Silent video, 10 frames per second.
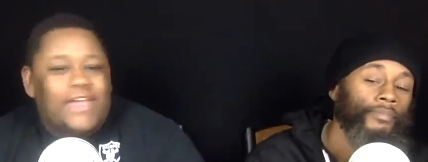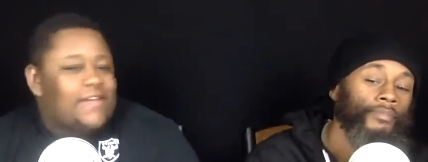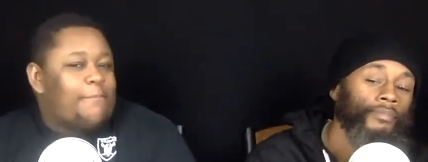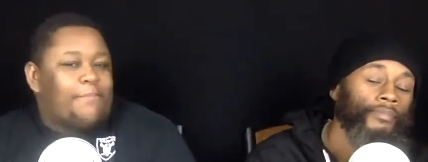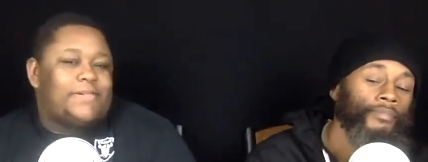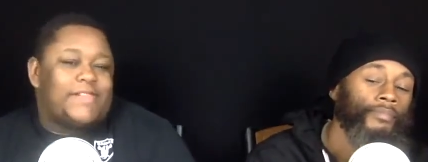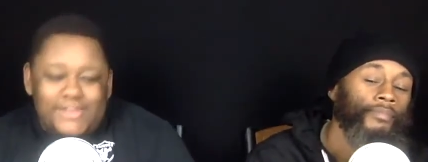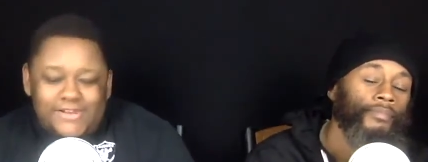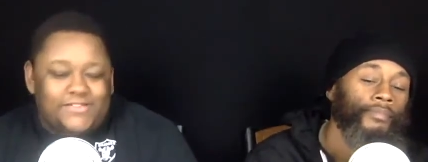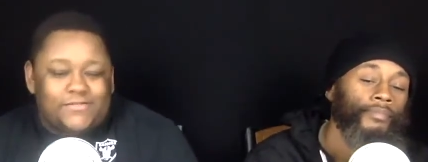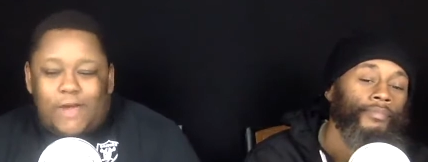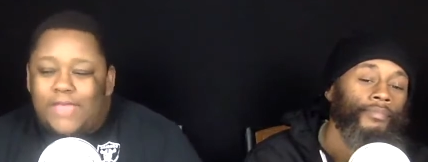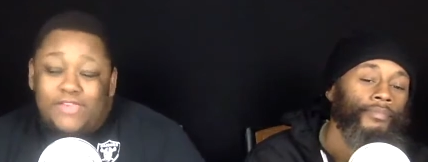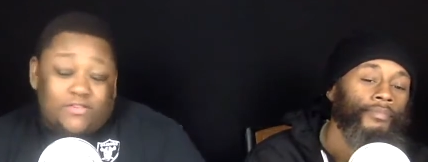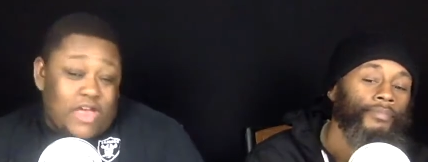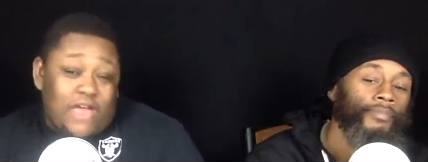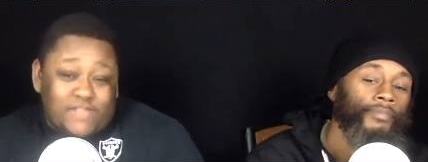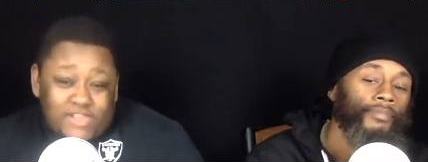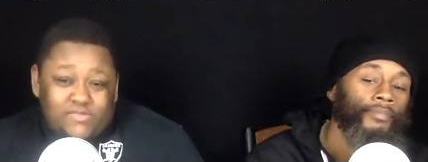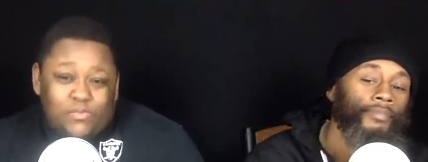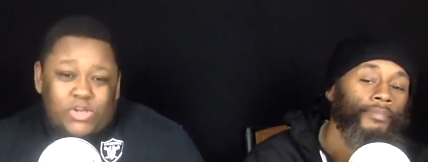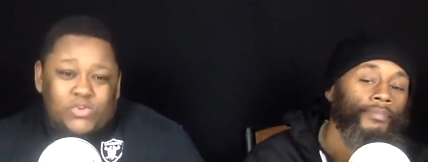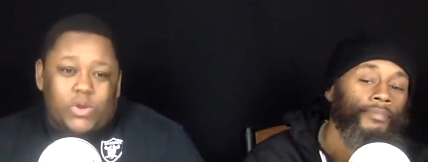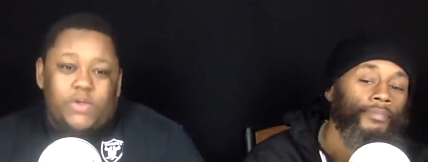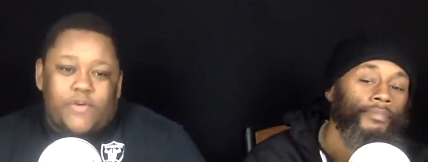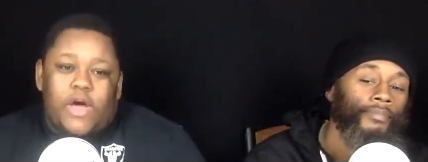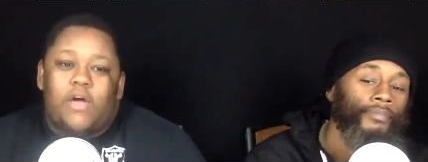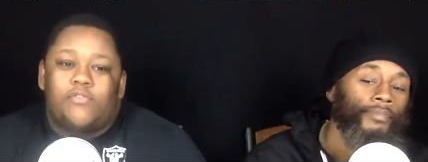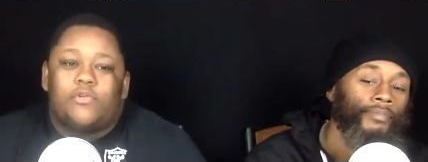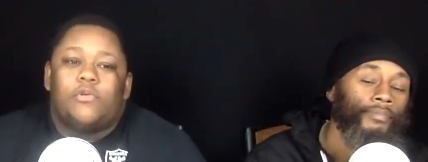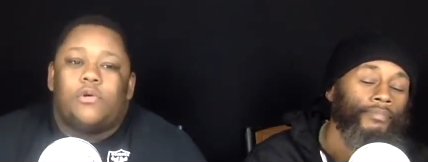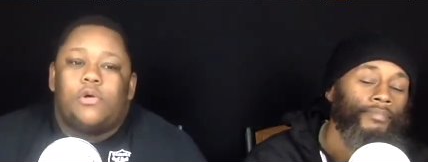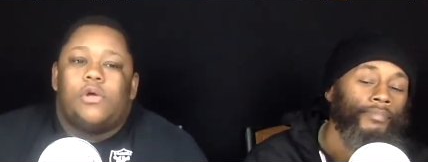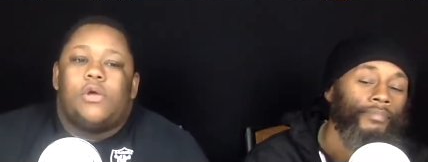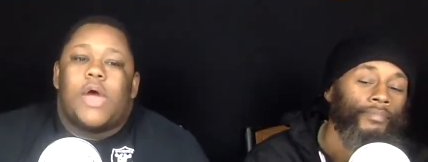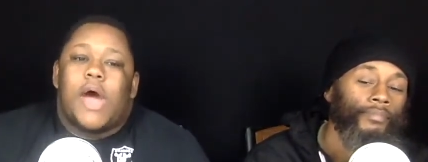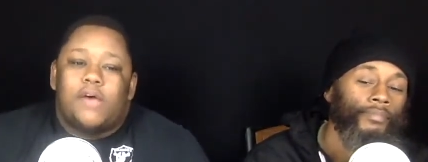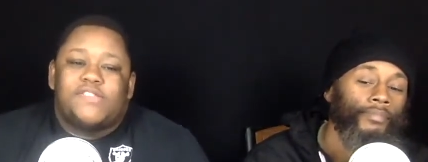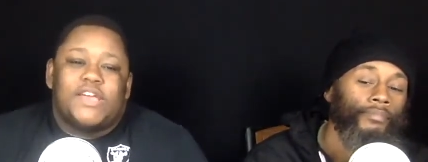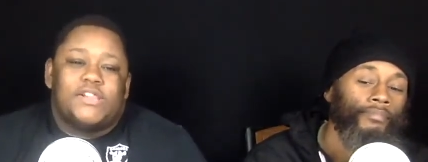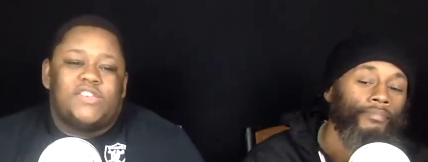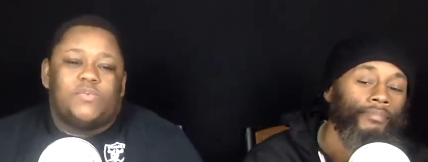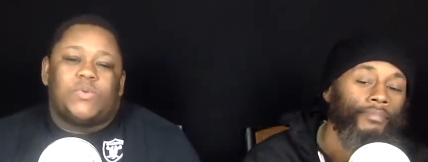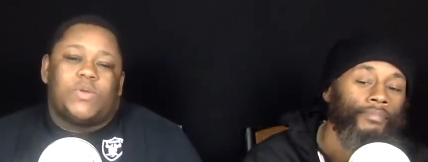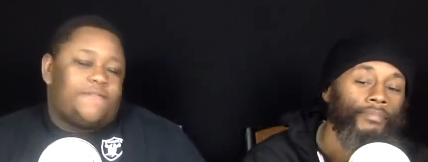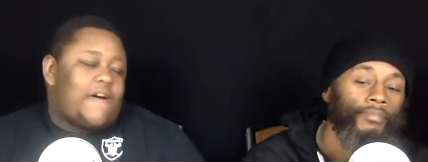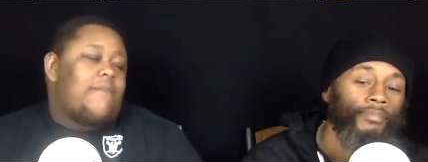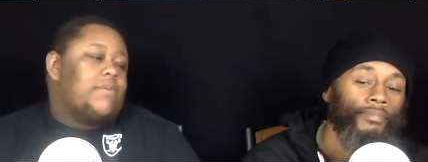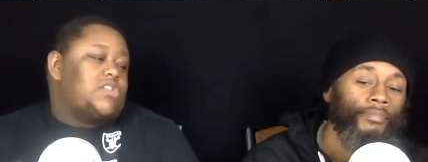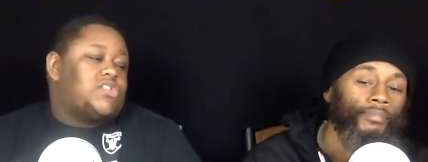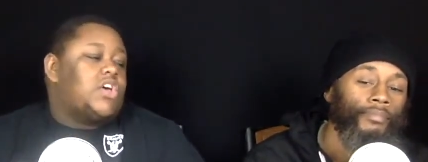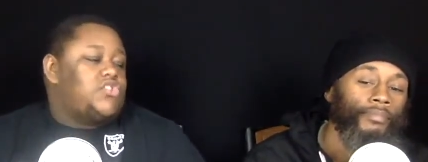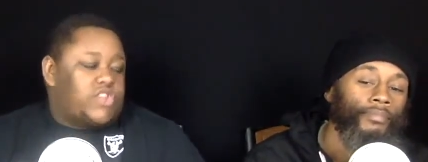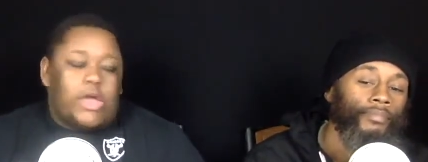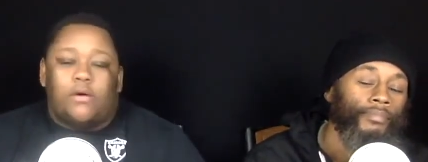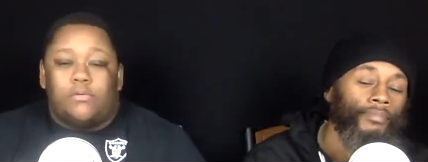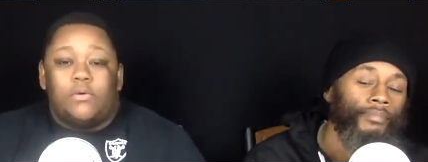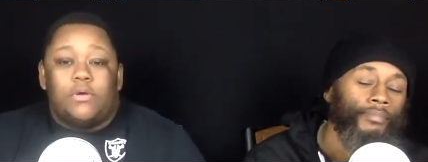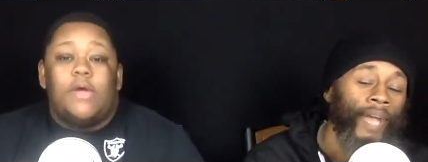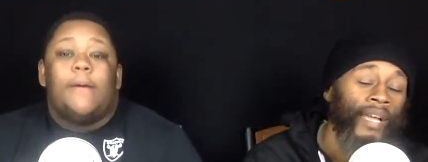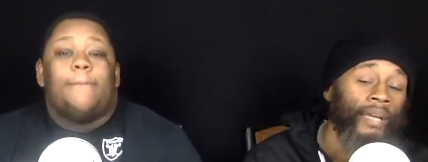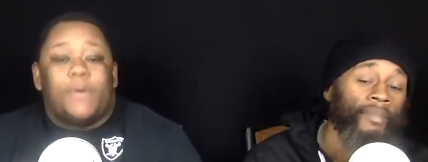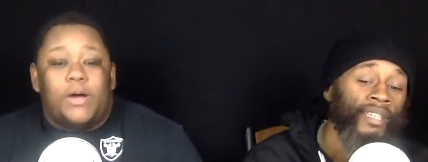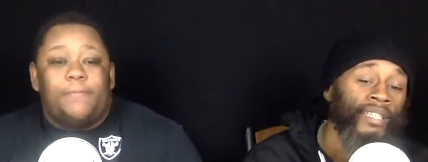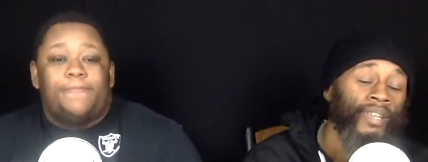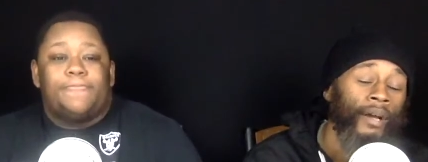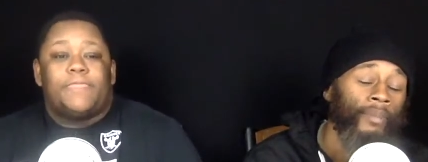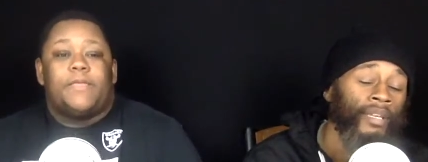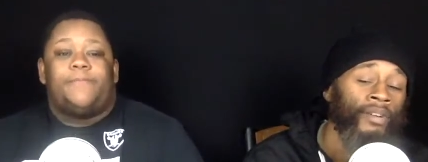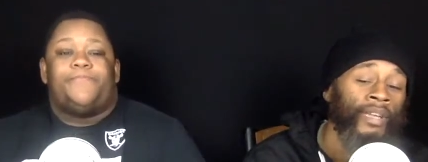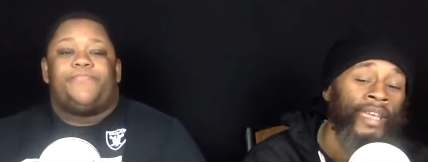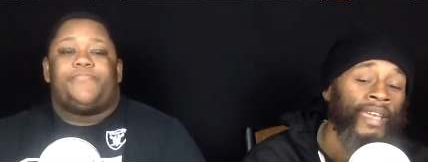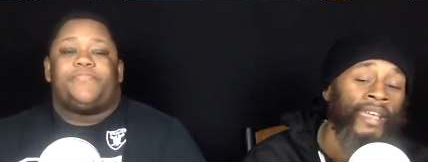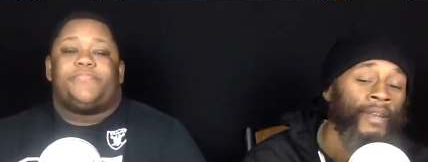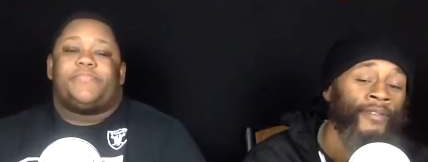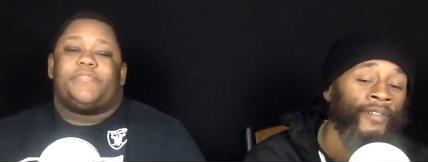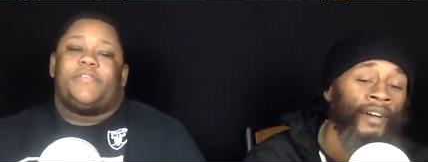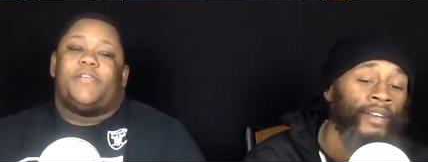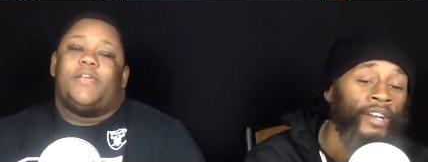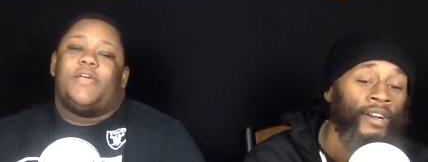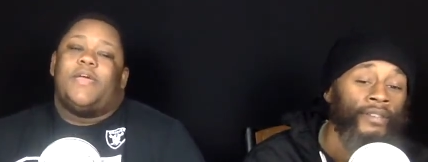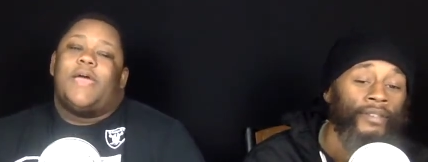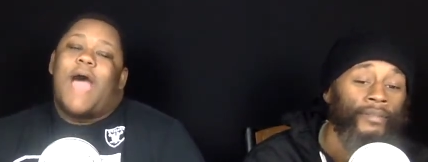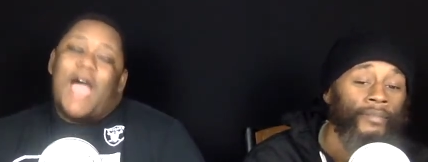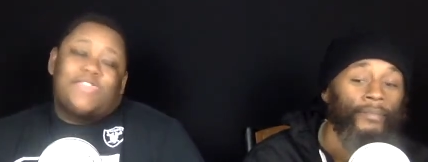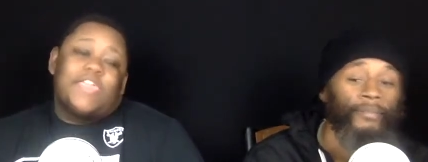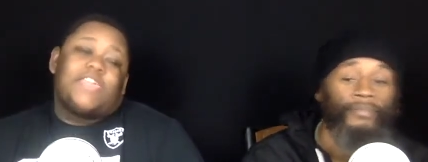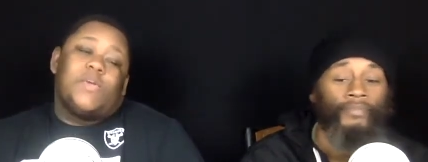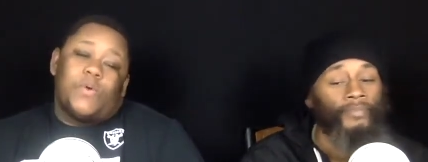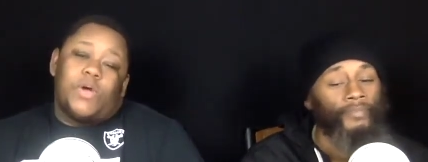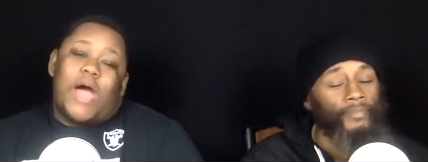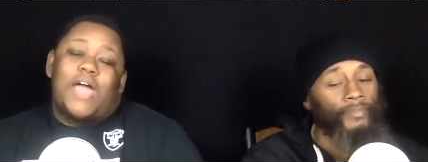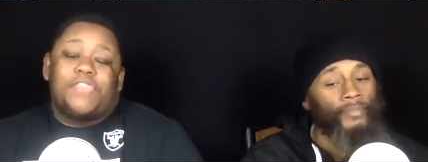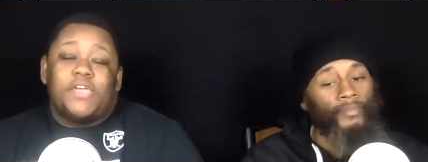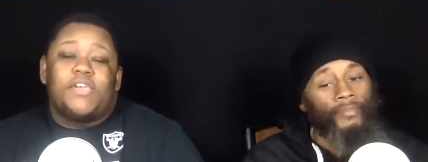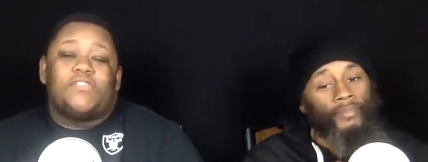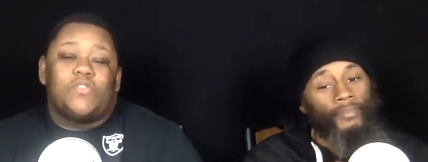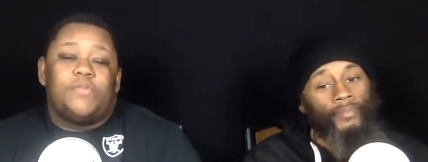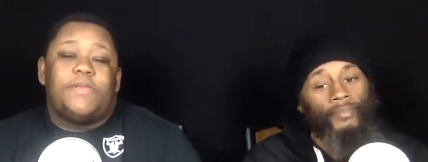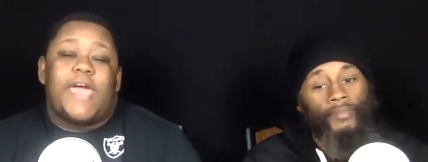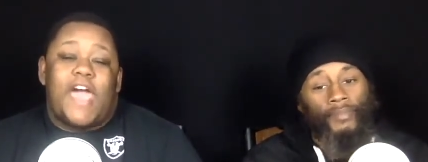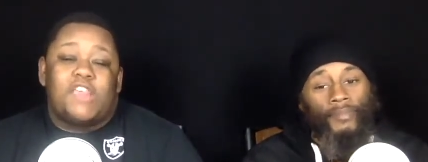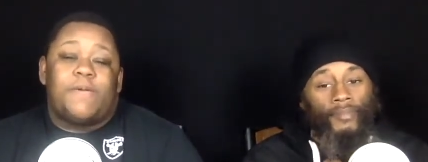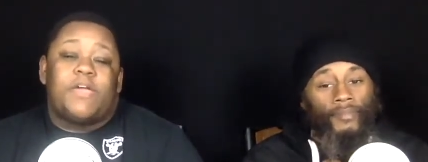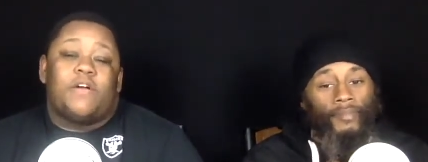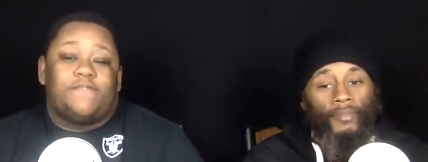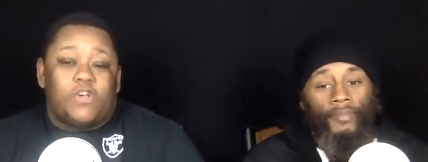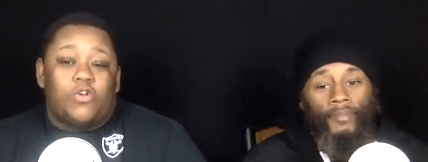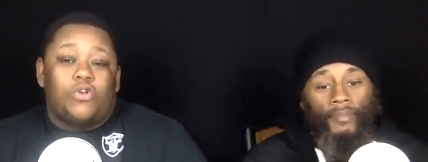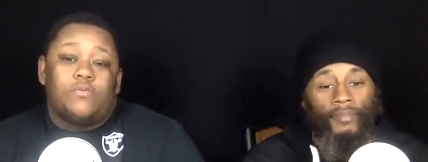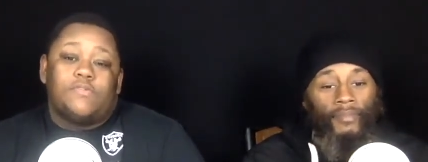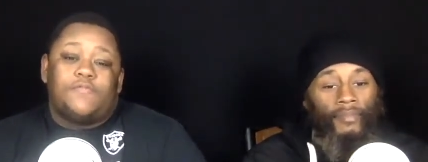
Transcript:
Speaker 1: completely disagree. I think we'll have at least 125. I'll say at least 125 and a touchdown.
Speaker 2: I give him but, a touchdown, but he ain't, he ain't getting over 100 yards.
Speaker 1: I think he will. I think it's going to be the aspect of turnovers for